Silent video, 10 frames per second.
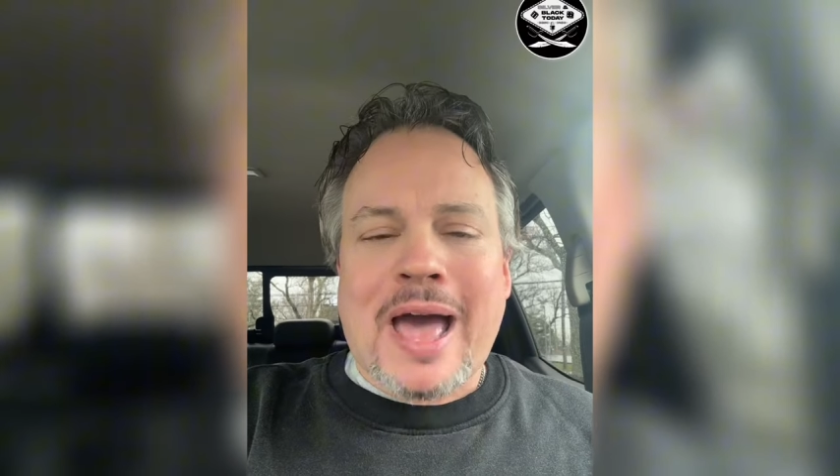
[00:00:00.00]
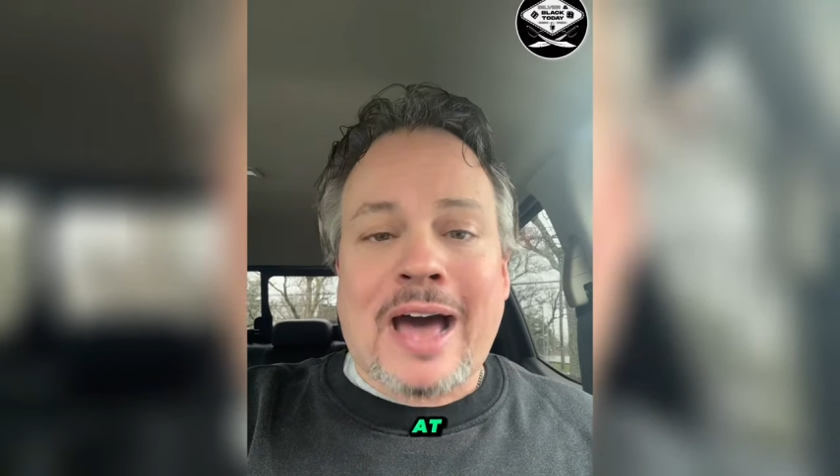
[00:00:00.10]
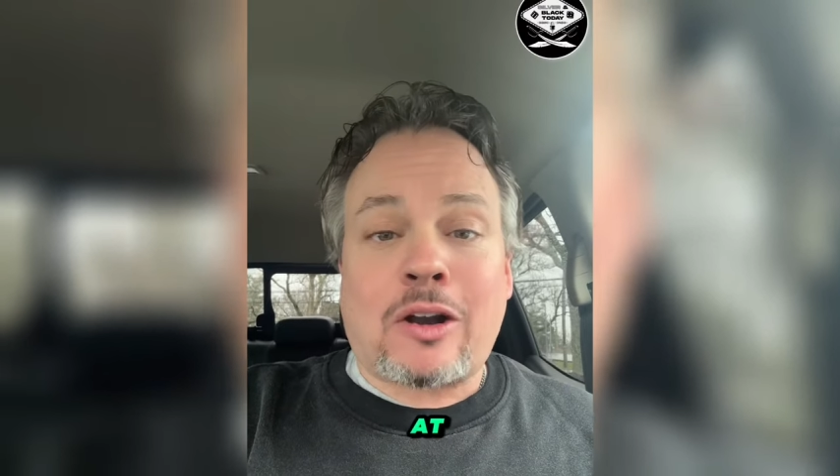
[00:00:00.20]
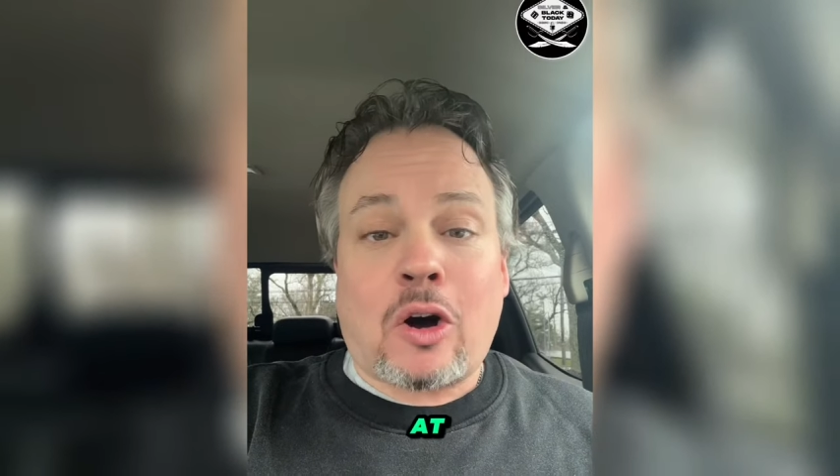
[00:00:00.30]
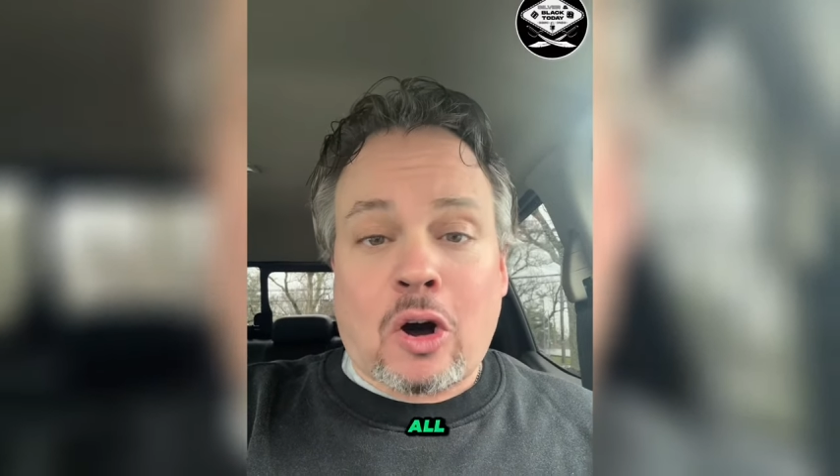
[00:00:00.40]

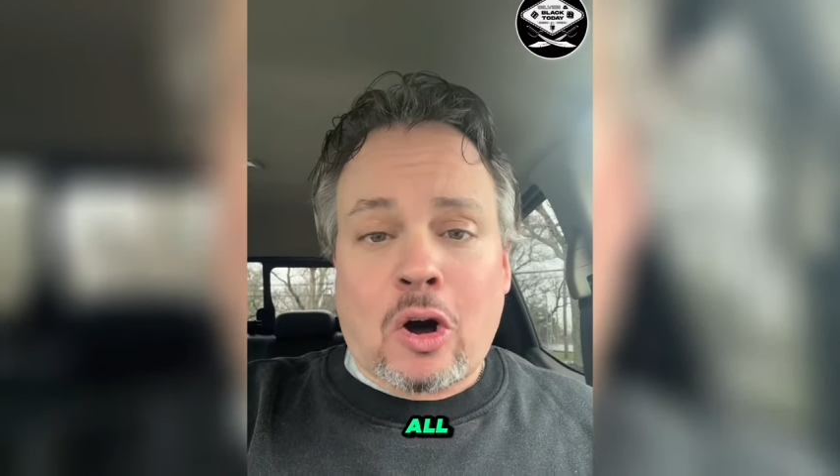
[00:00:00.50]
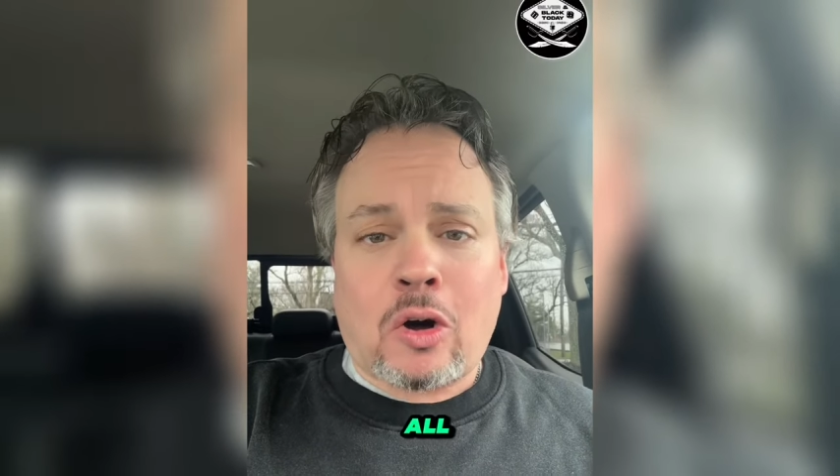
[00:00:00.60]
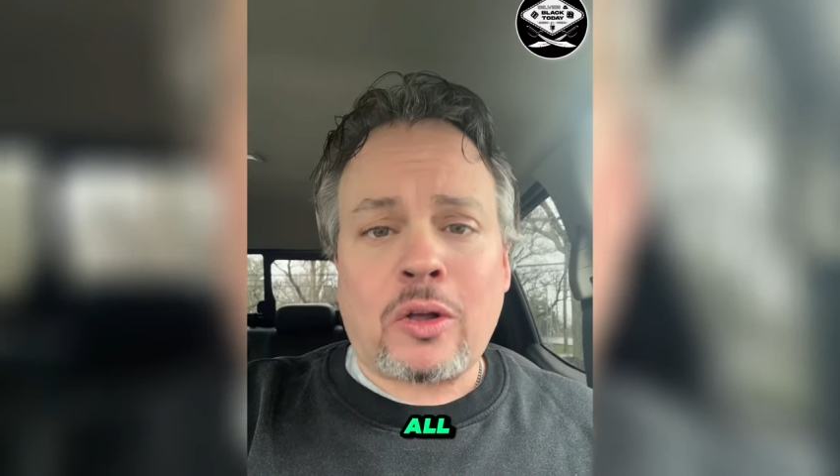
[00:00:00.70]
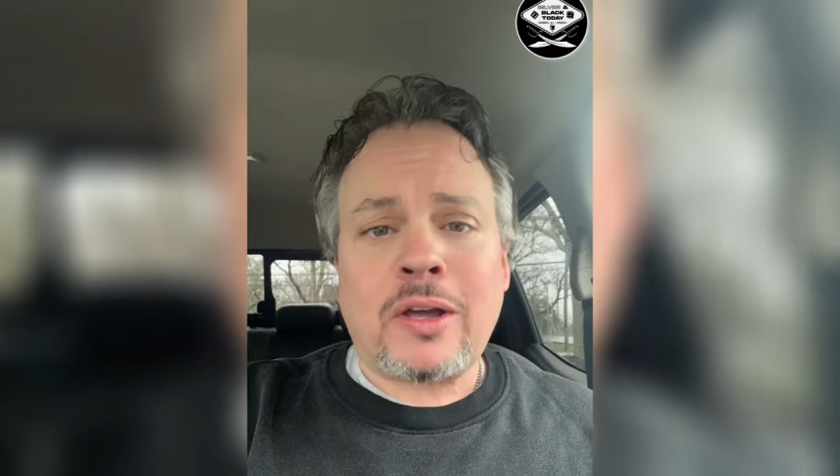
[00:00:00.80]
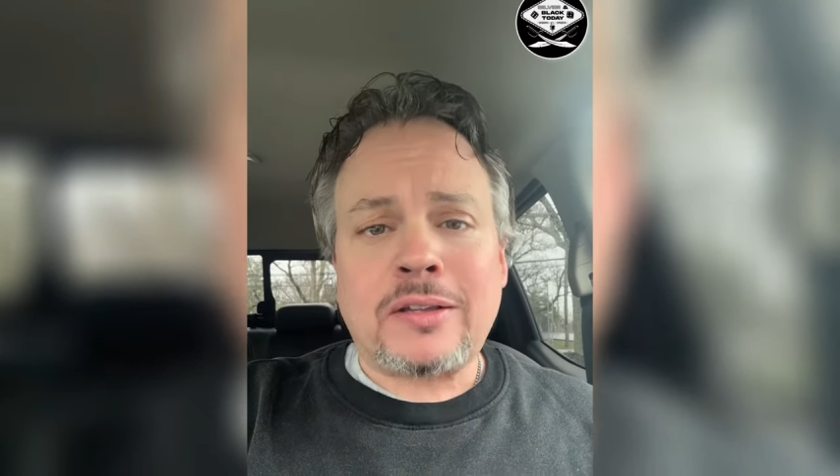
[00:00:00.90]
at
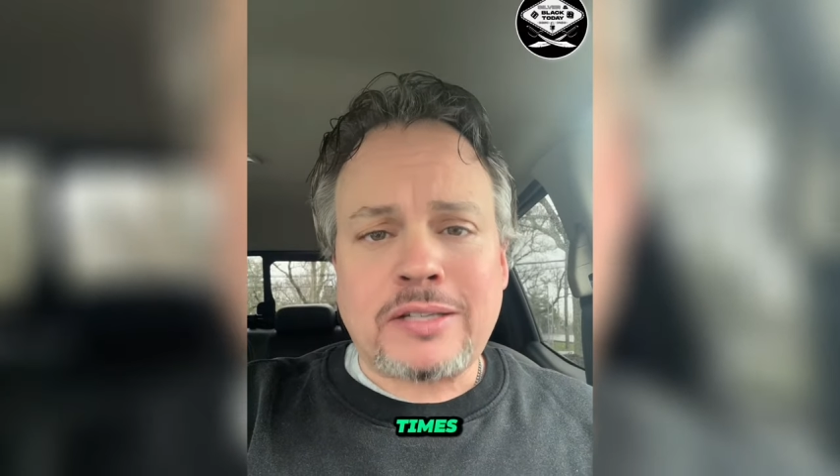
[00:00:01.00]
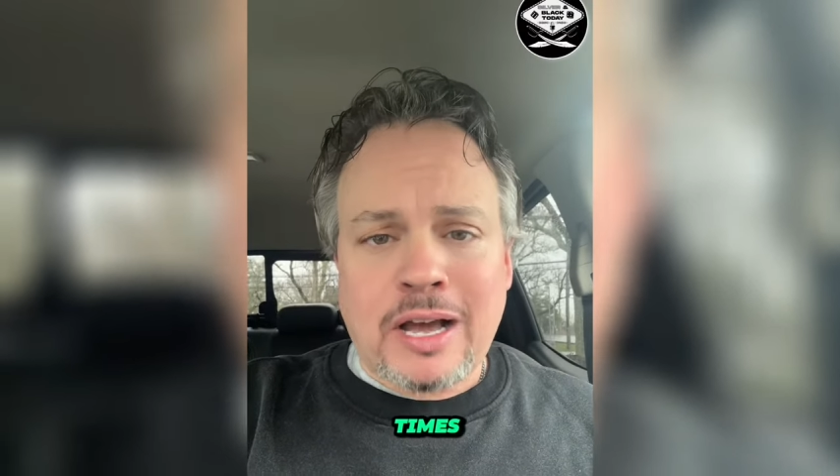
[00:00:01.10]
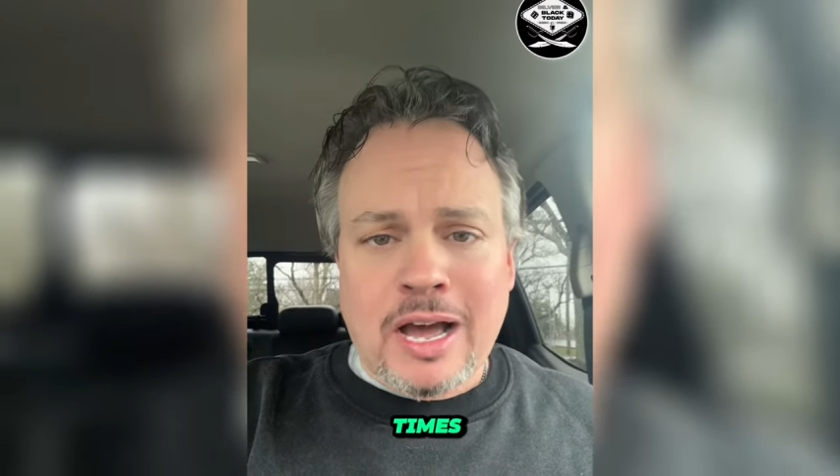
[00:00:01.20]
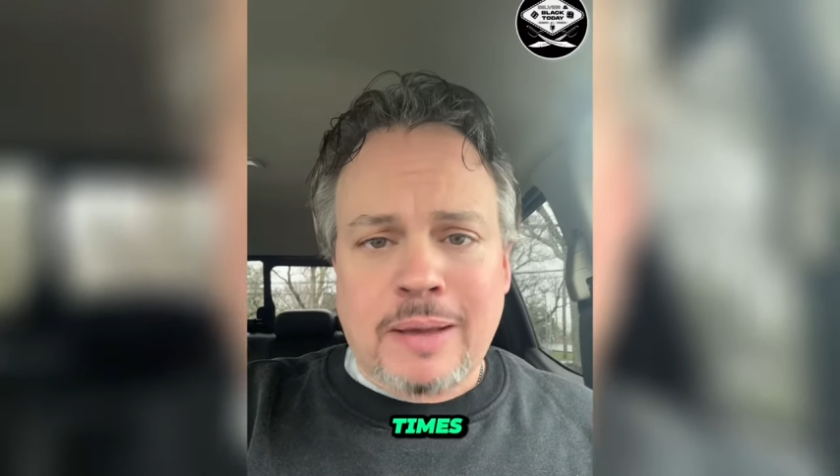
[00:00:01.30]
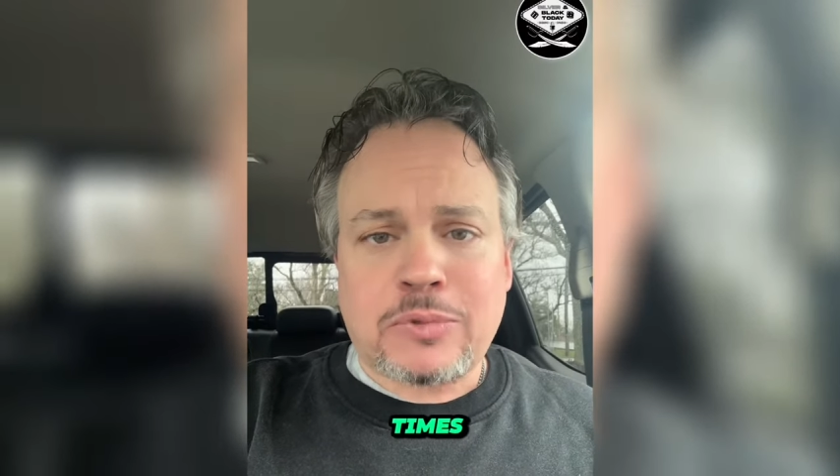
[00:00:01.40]
all
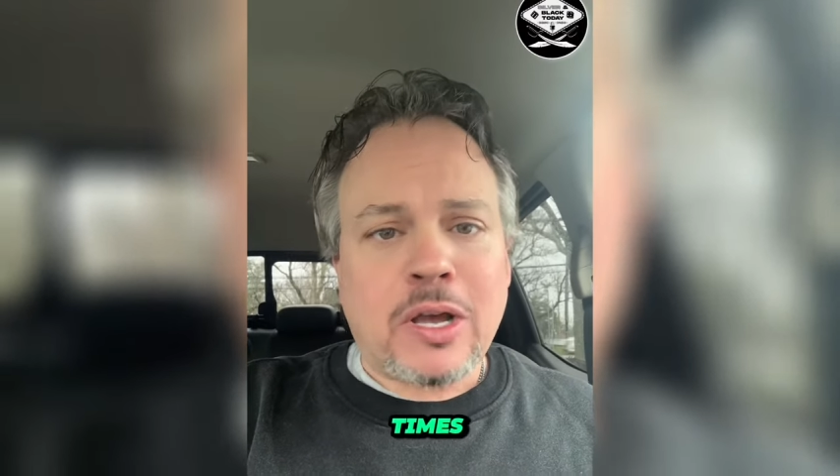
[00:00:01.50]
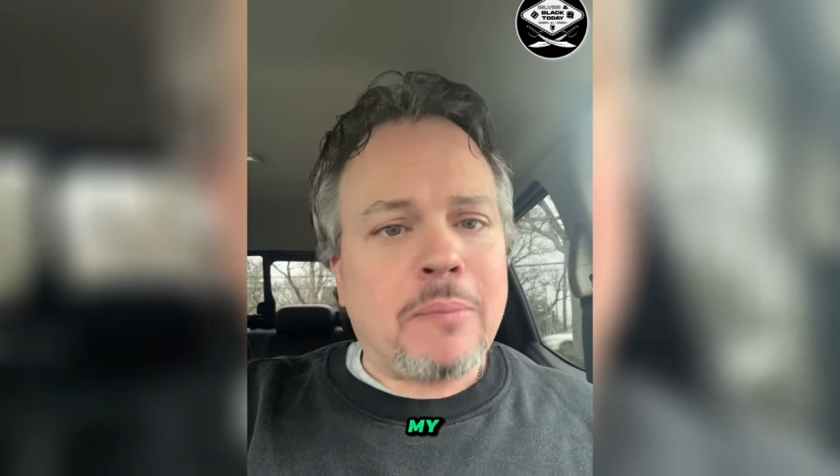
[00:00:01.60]
times.